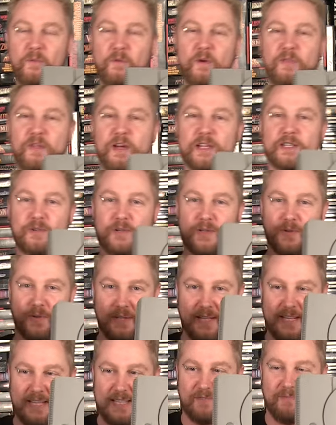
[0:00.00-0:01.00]
when this was
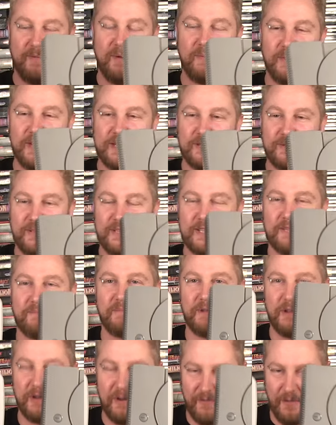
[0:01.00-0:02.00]
released. Remember this one, this
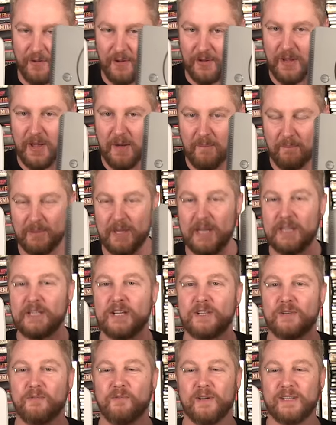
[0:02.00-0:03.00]
beautiful
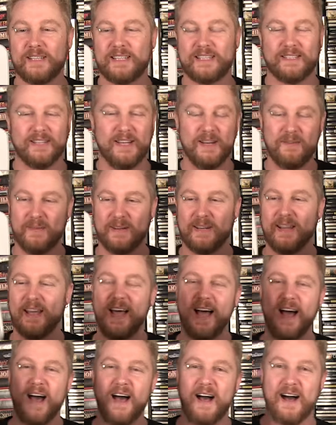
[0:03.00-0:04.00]
PlayStation 1 Slim? And
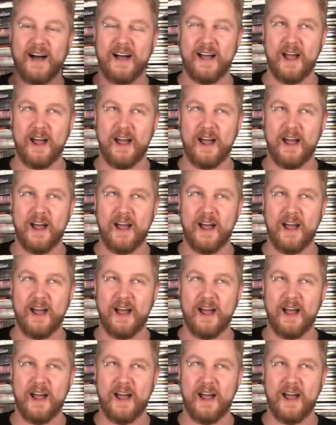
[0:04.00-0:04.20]
uh,